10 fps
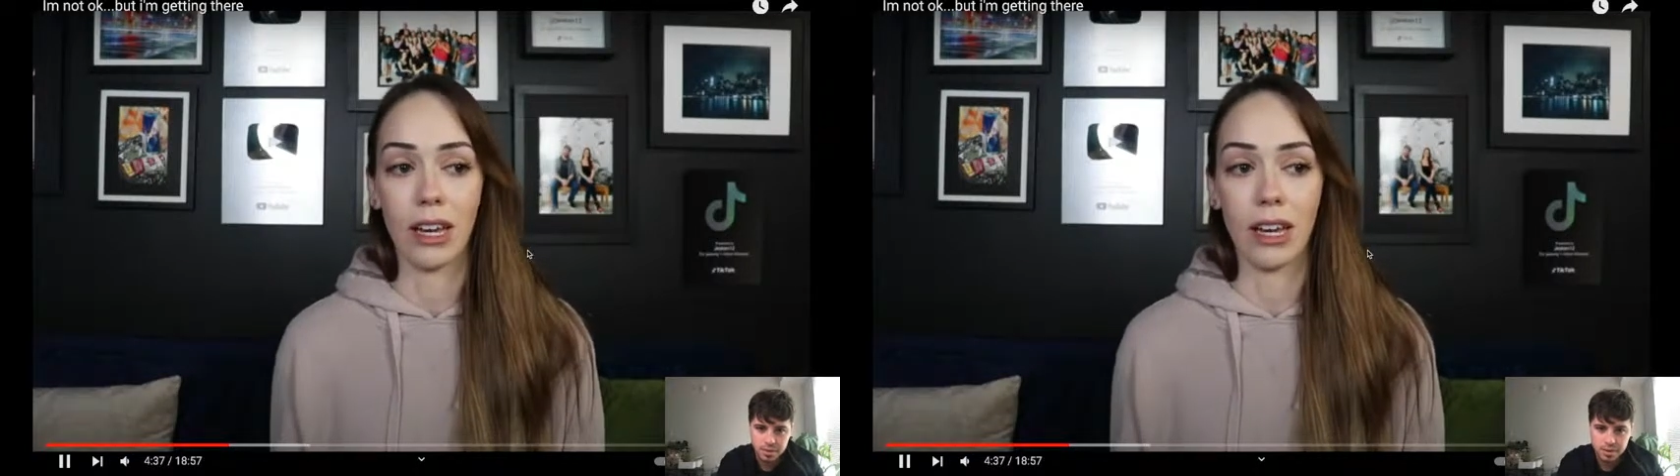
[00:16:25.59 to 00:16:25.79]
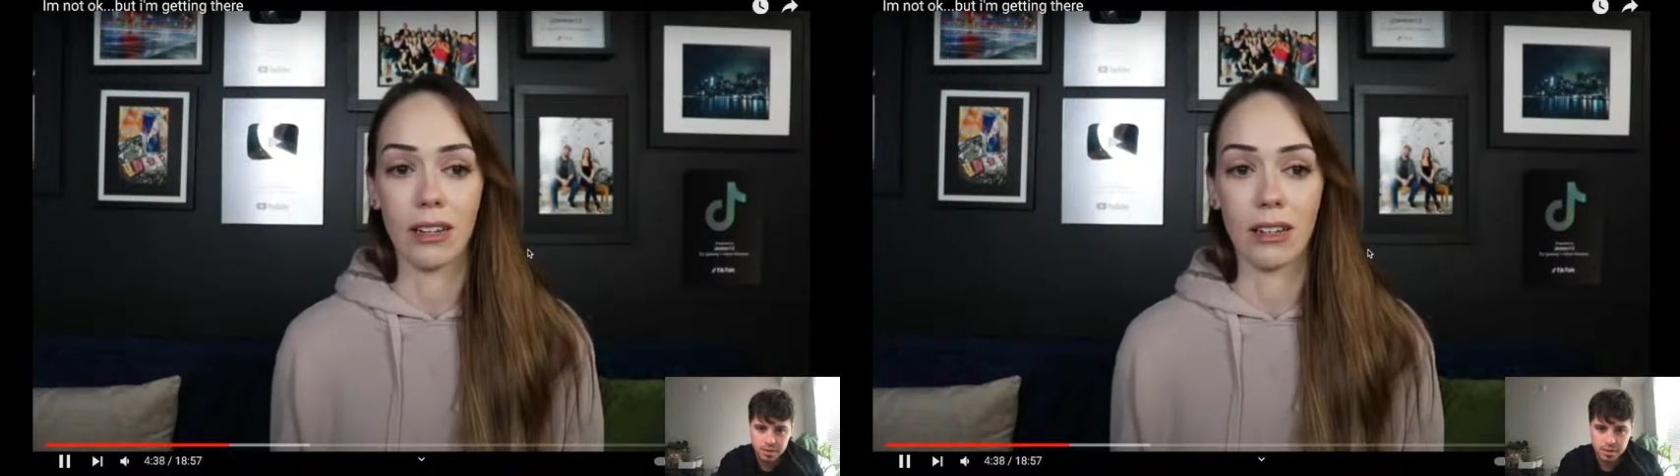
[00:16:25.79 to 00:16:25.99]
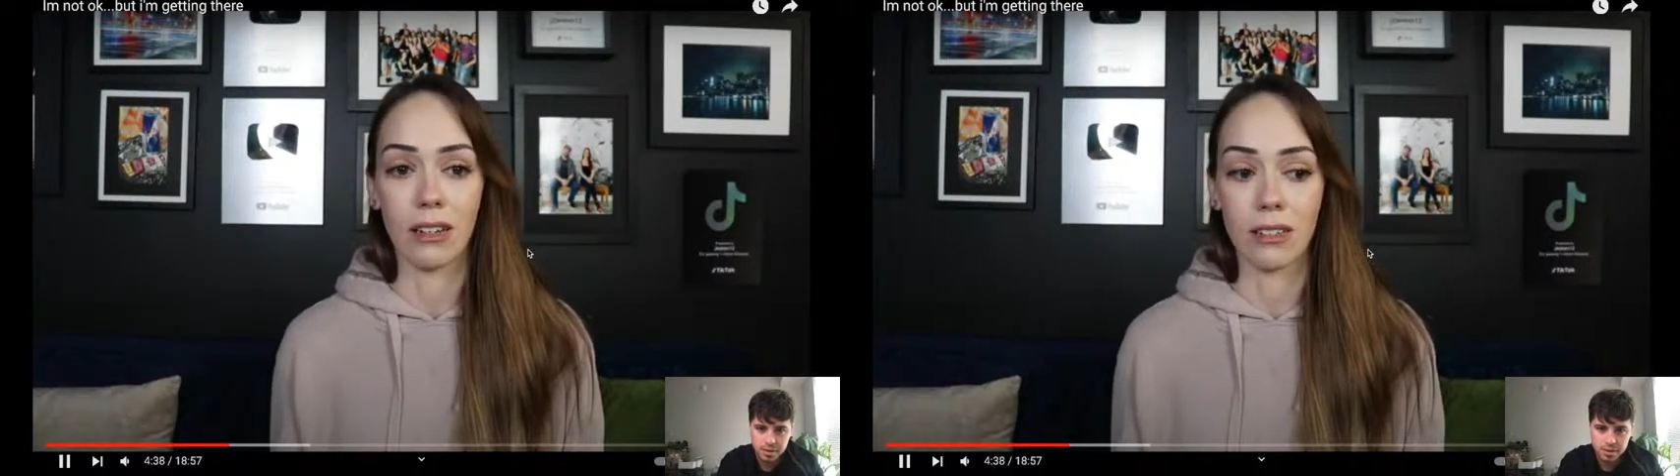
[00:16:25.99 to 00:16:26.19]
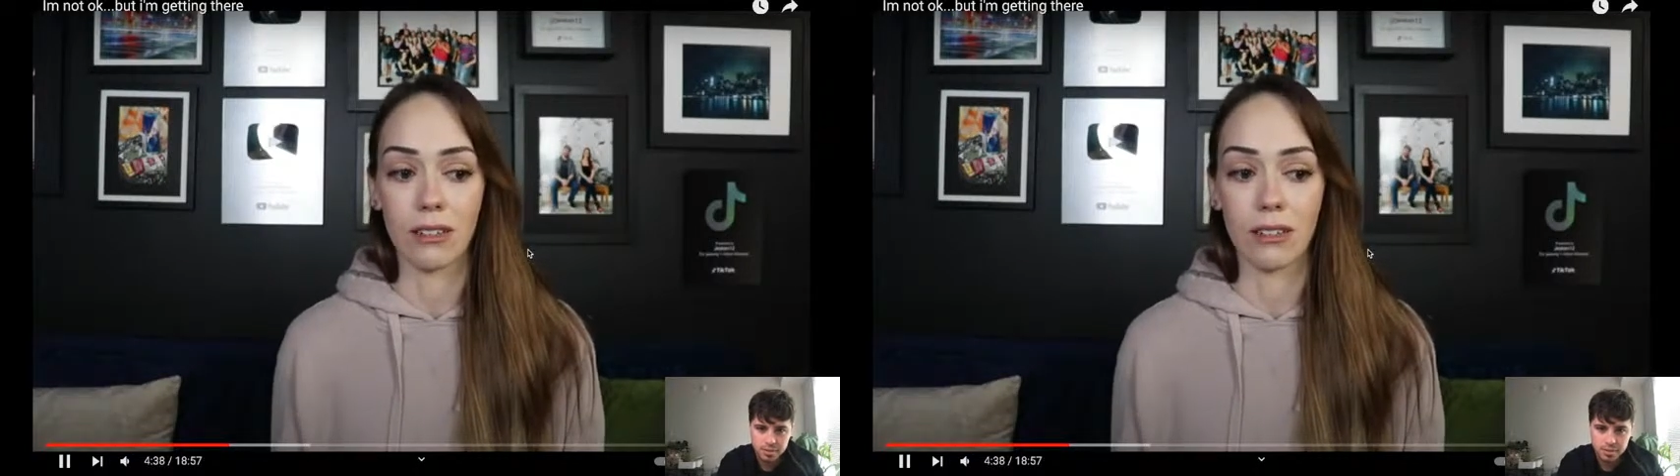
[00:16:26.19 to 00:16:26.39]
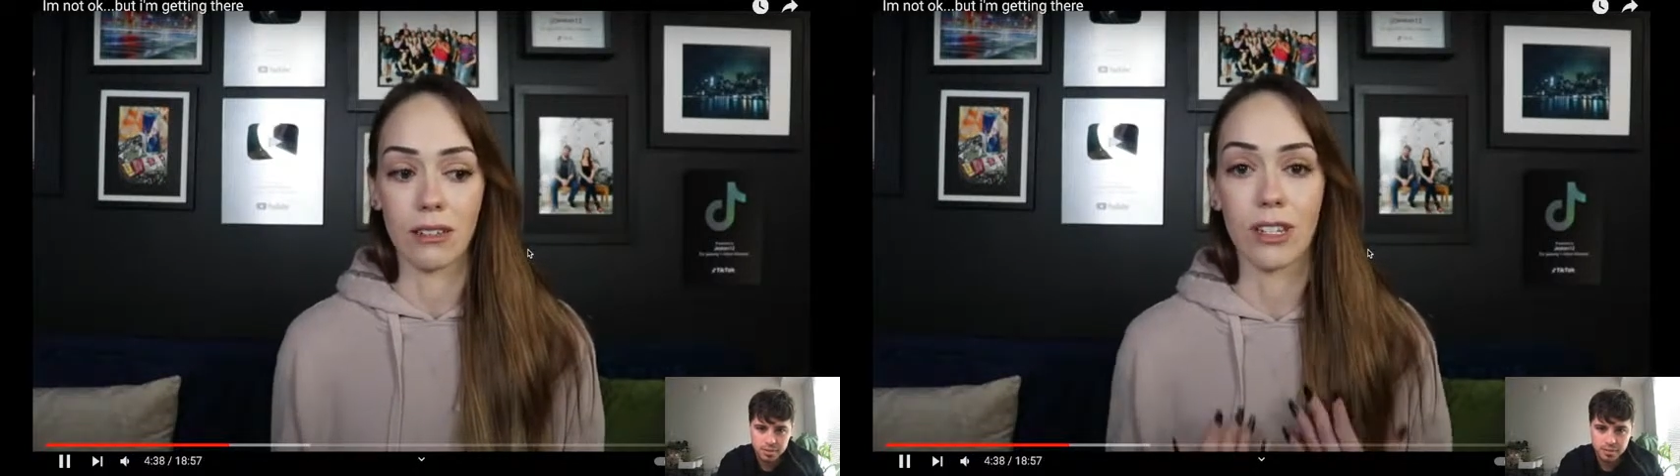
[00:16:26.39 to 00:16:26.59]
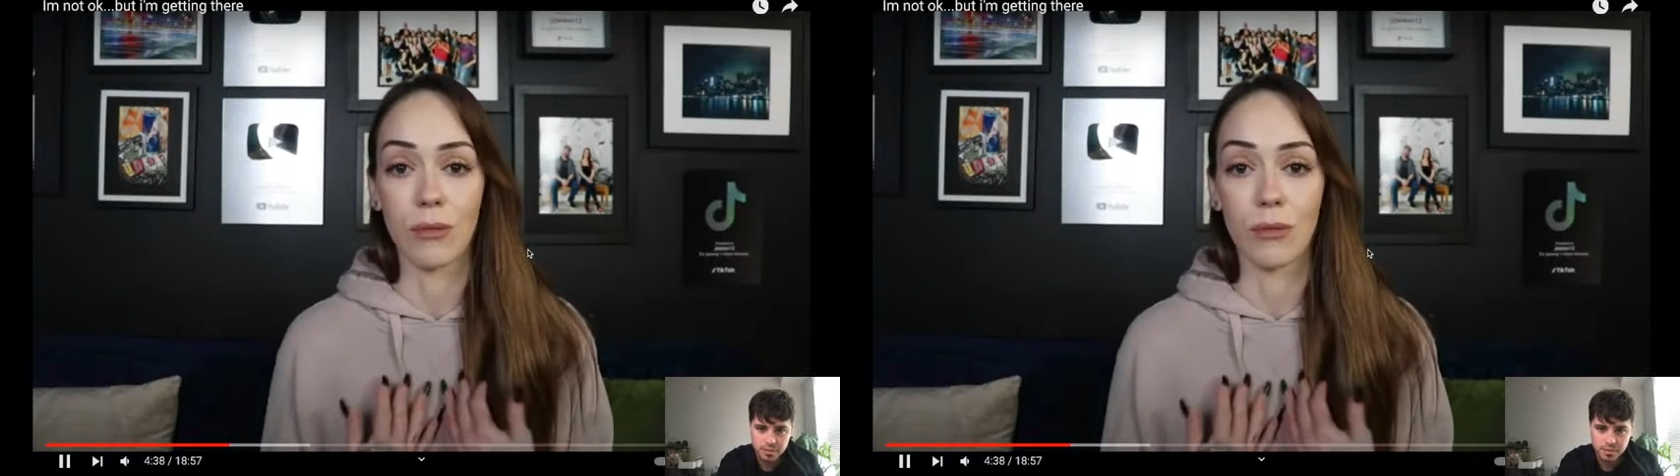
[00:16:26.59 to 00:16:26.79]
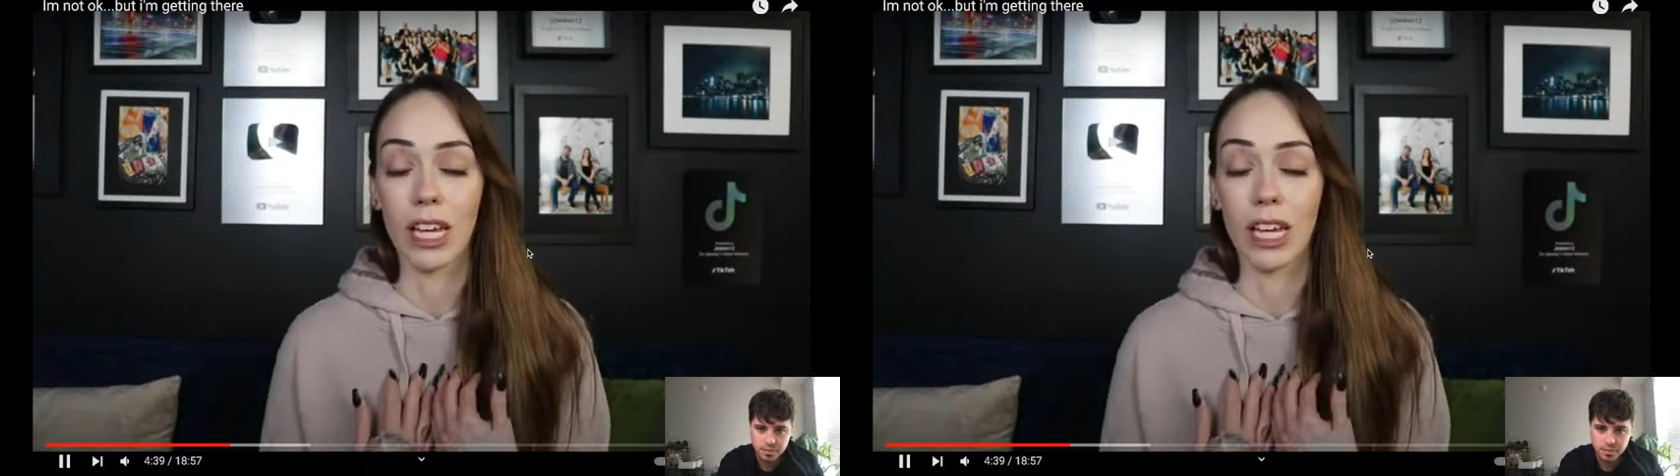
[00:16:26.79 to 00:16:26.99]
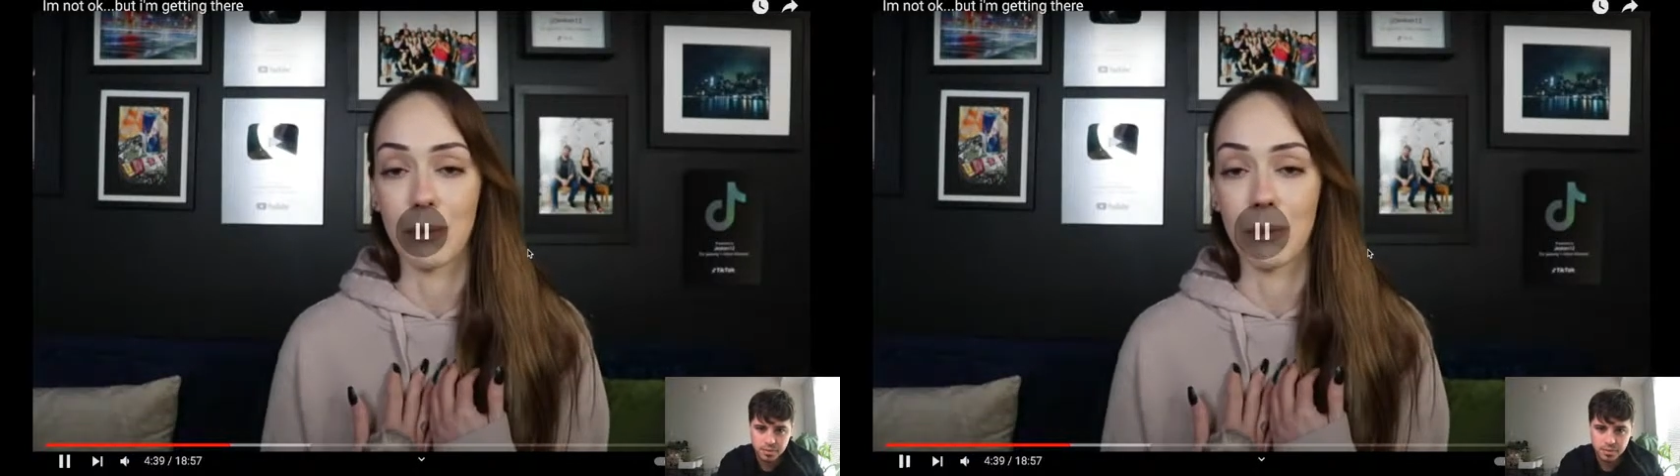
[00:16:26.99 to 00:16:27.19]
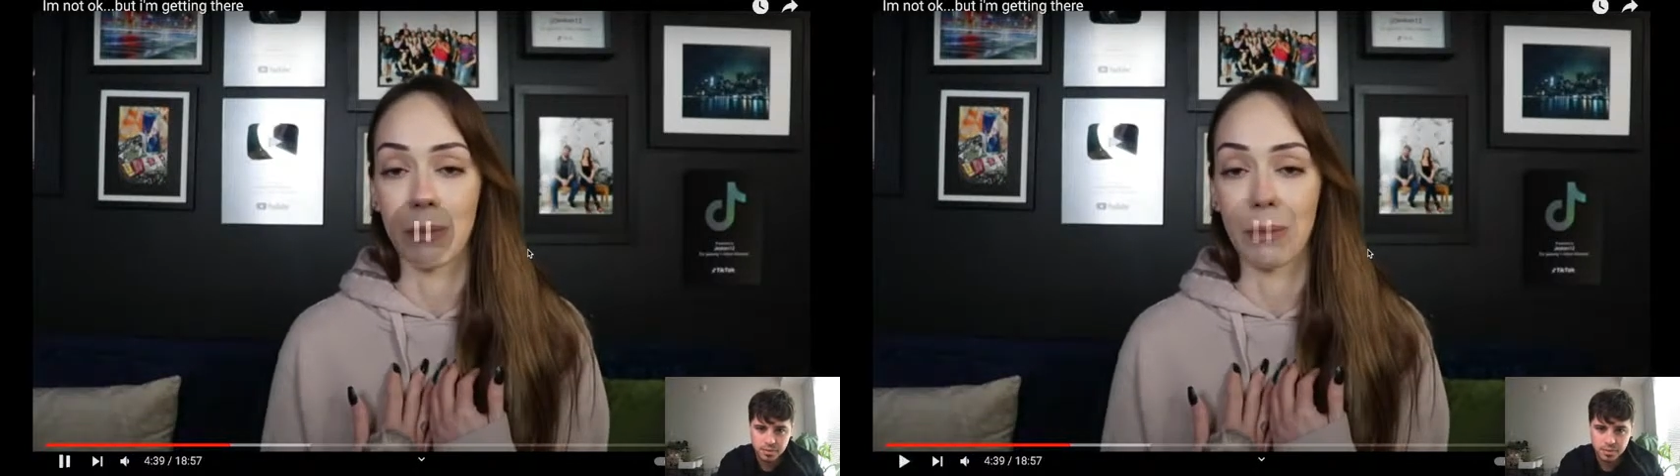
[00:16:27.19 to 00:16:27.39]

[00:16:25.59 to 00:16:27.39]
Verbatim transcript: And for someone that has.